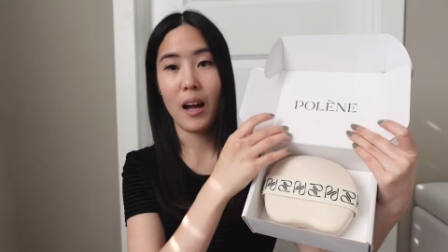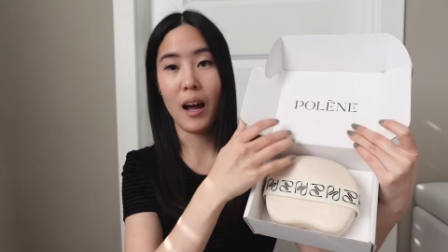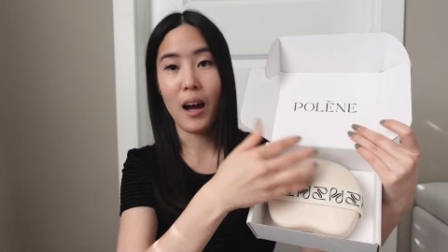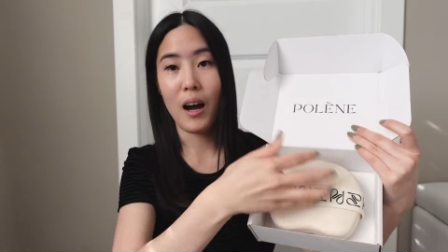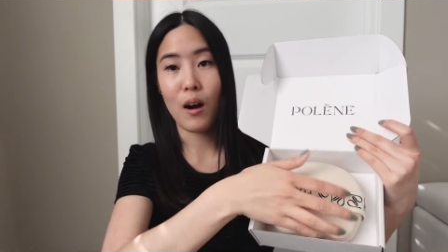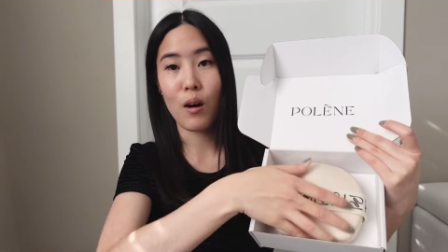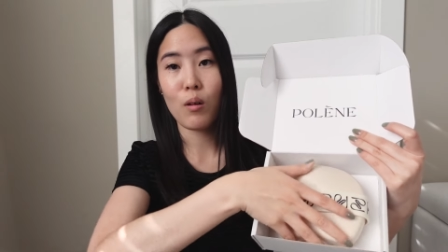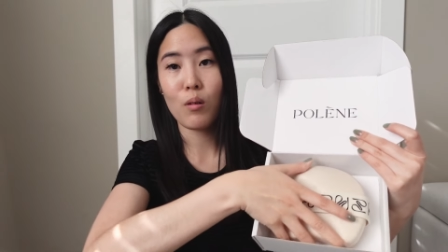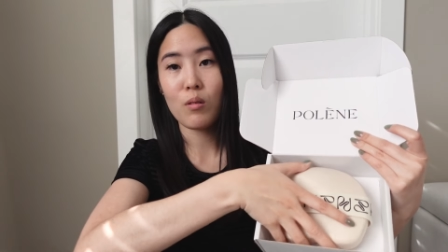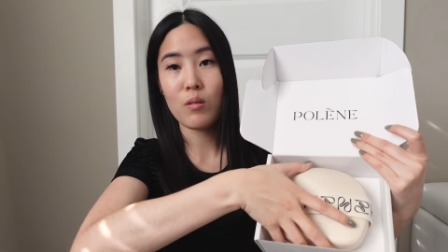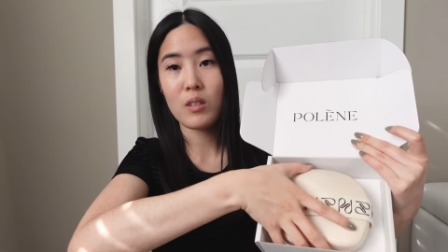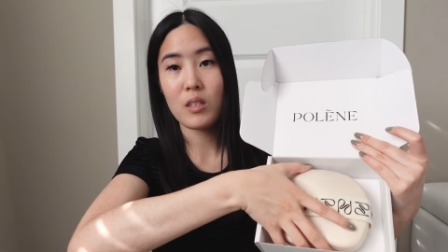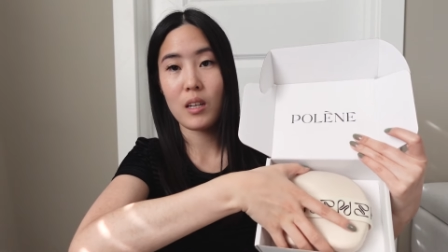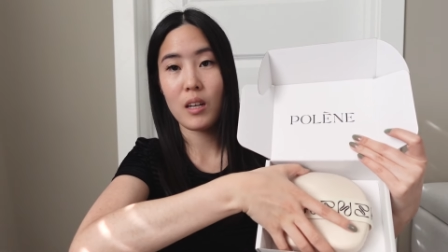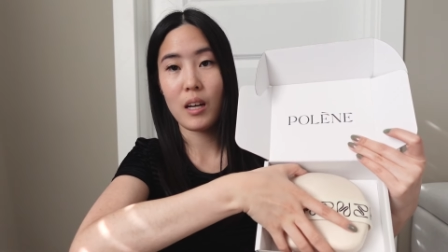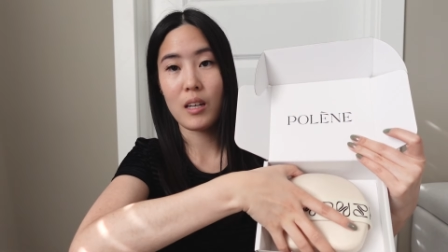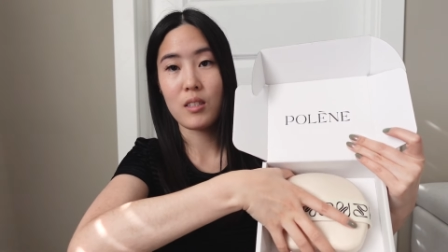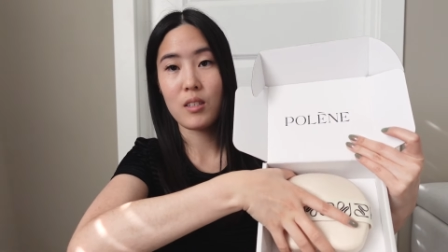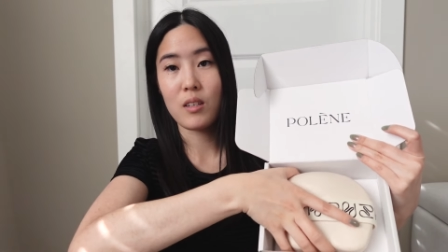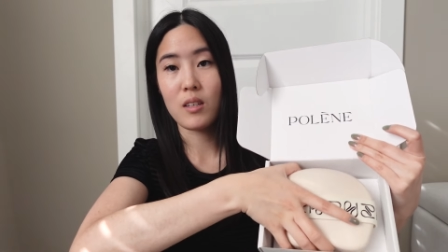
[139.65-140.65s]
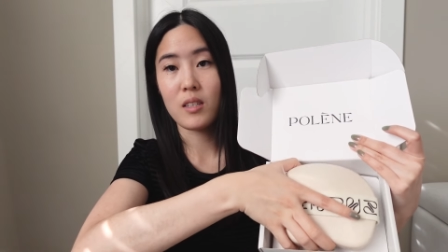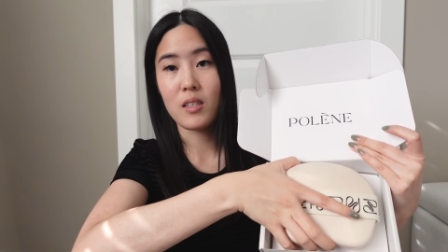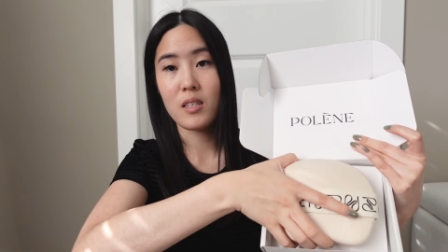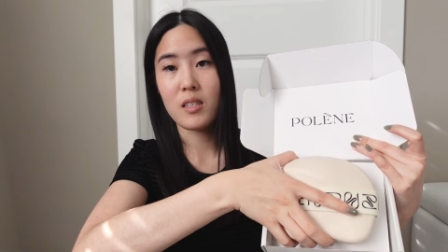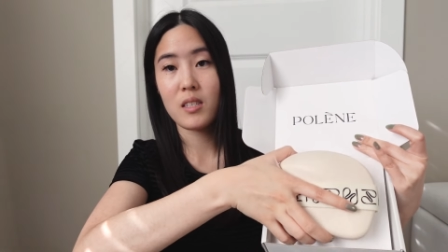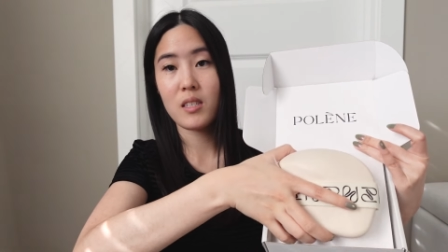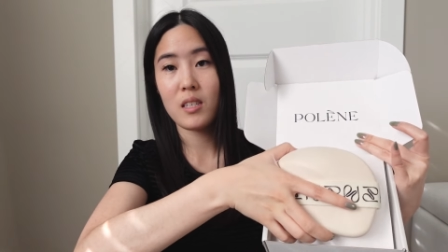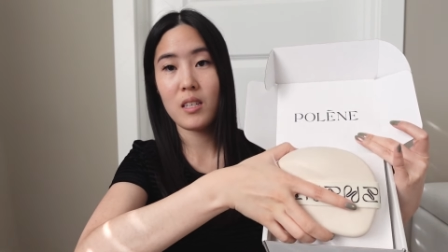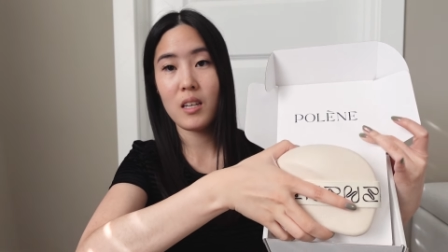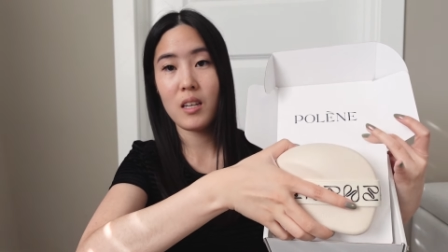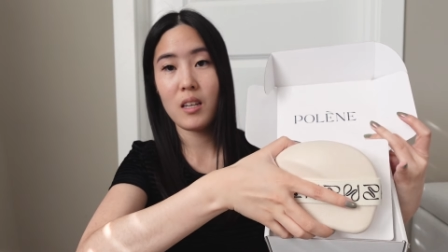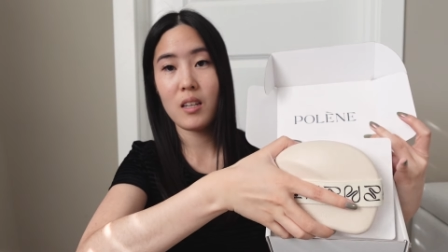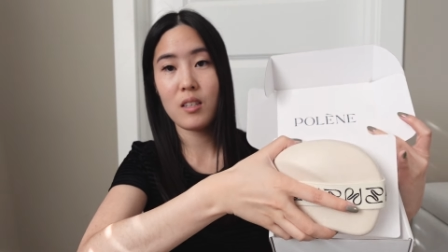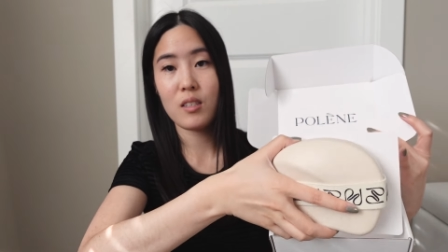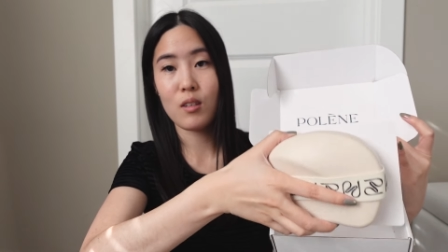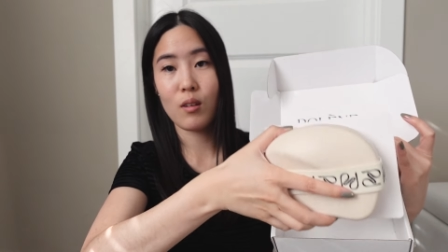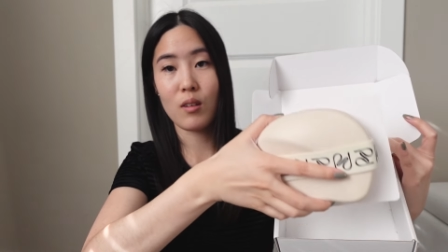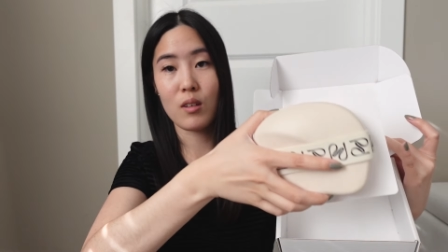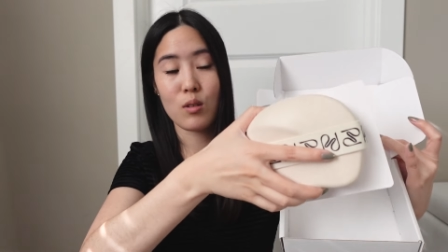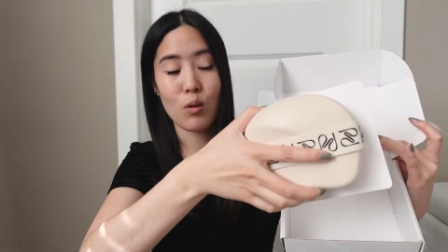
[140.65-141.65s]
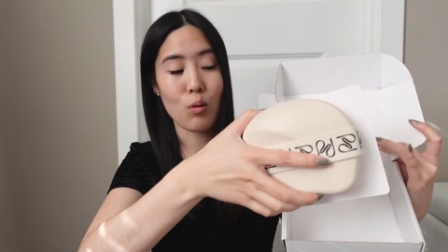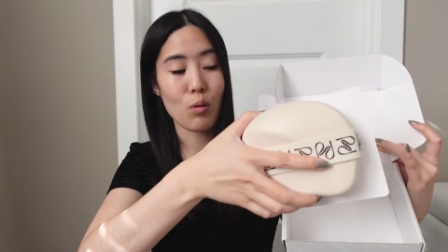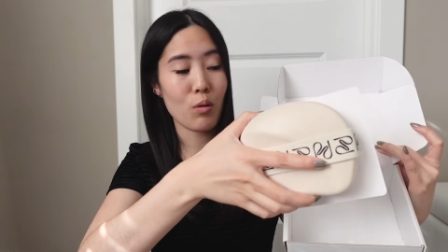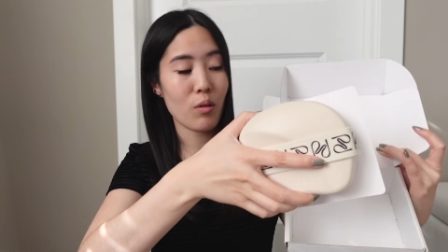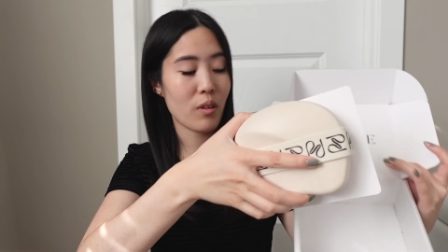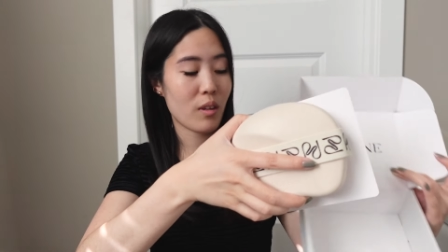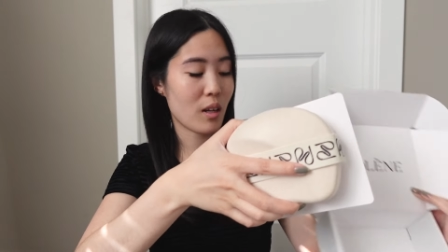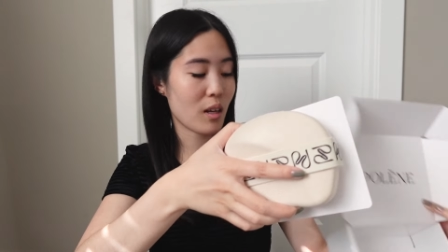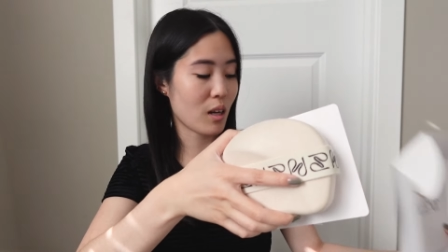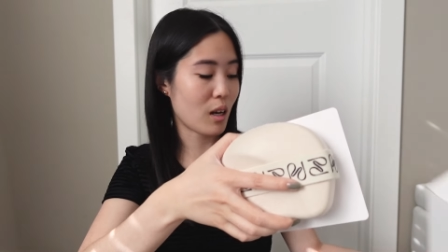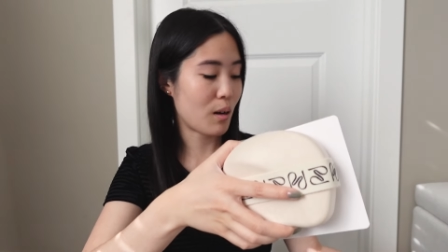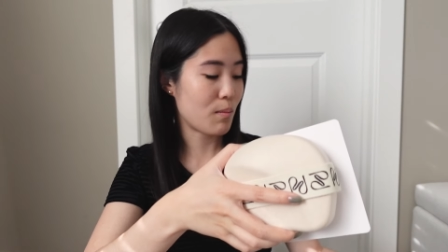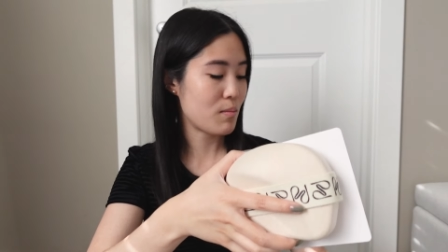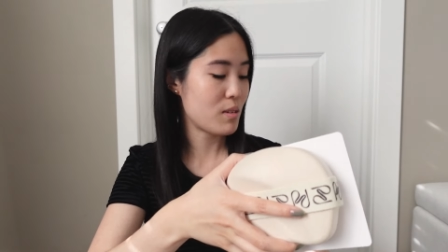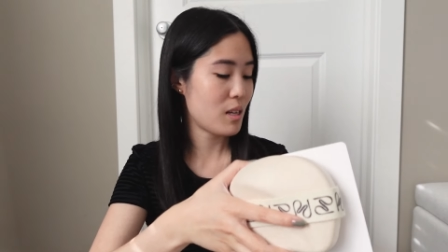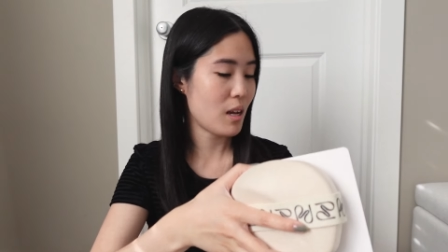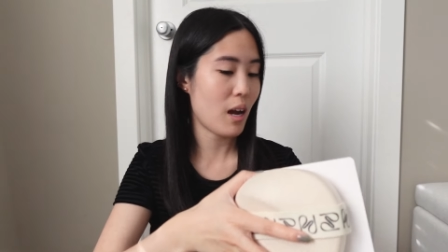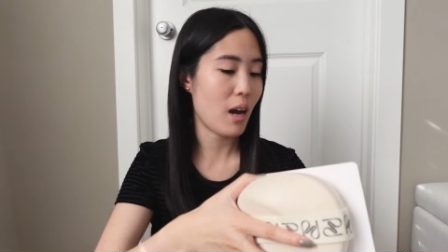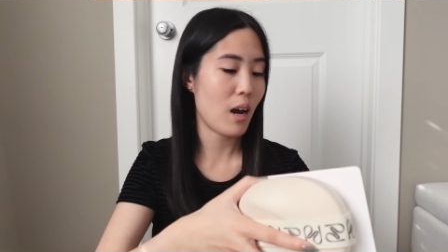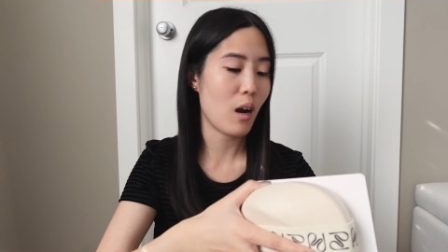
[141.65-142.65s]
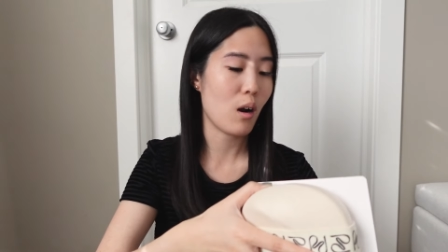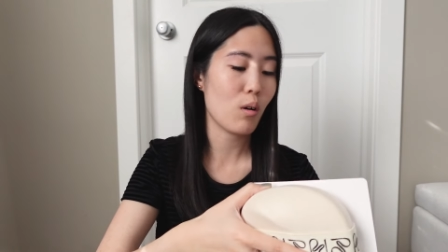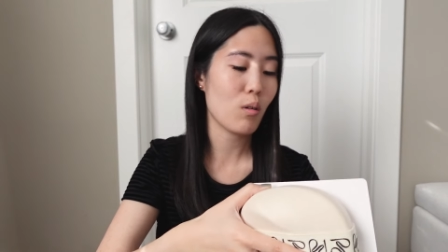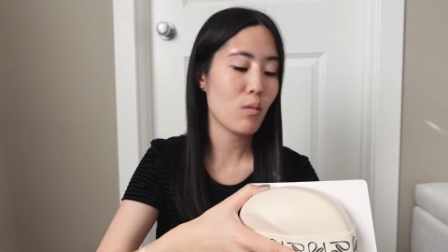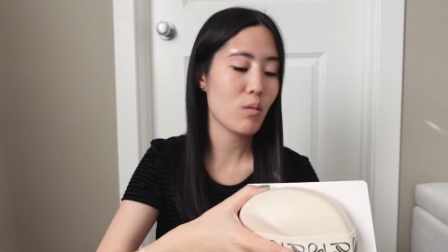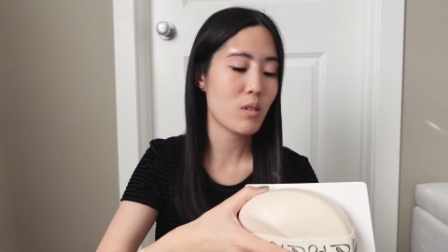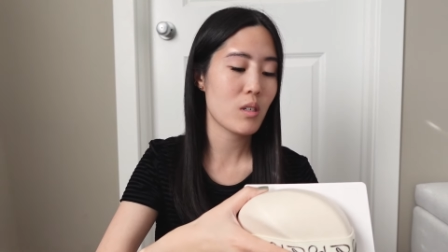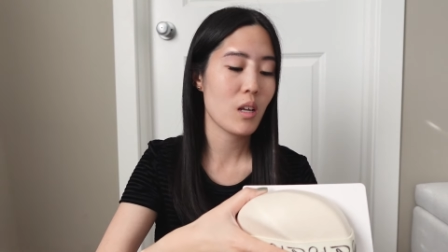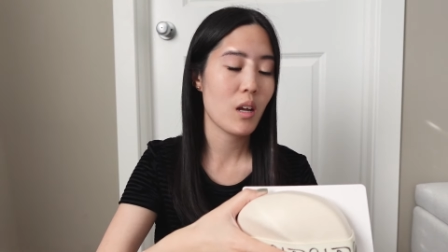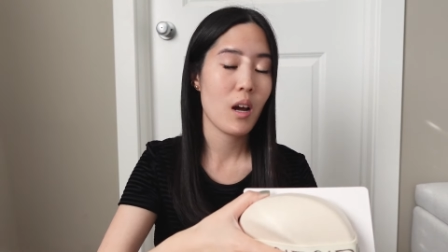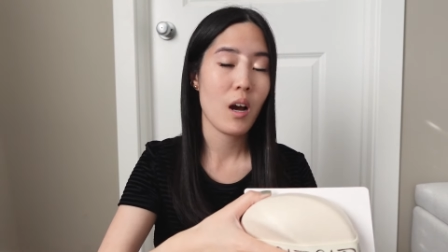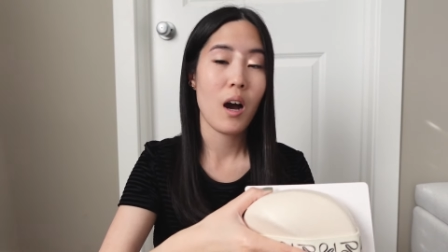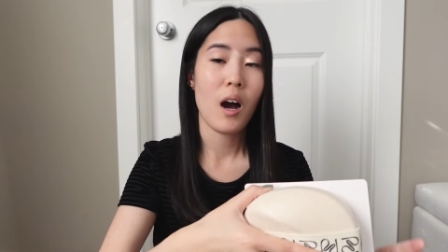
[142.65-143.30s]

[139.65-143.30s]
out as you can see so this whole thing comes out